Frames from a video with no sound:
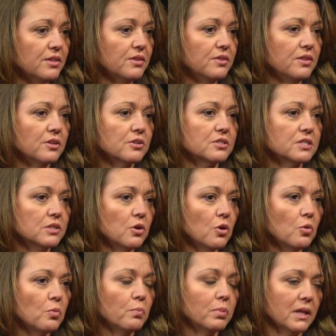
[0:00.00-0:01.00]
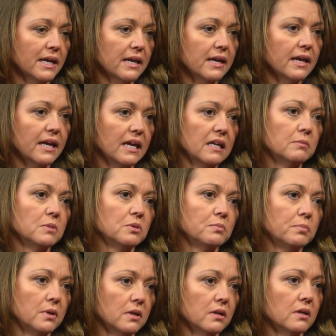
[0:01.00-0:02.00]
there's no plant, animal,
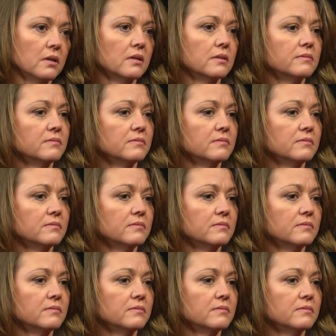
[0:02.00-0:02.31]
bug